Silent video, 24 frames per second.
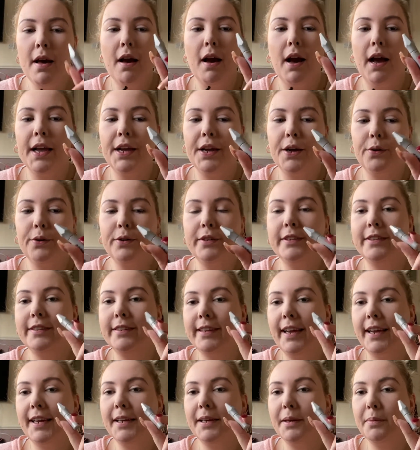I'm going to
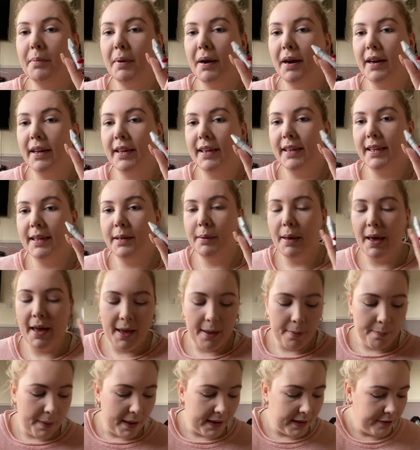take my
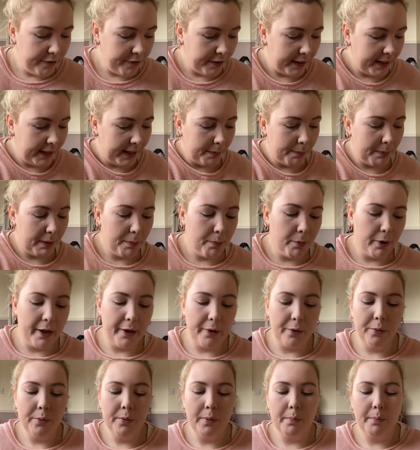Benefit Gimme
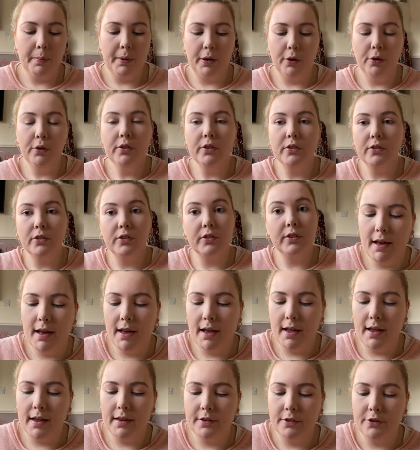Brow Plus
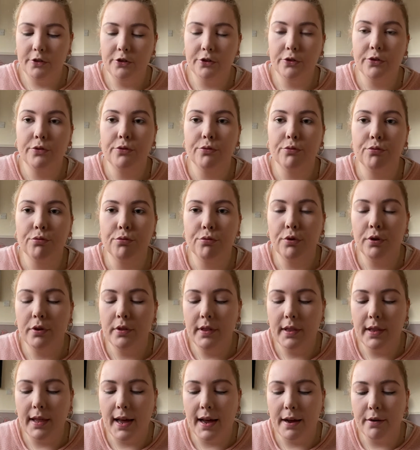and just run
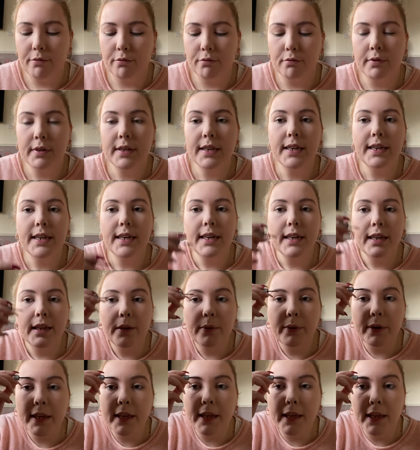that really
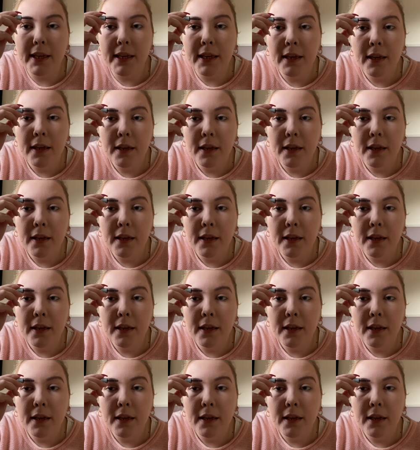quickly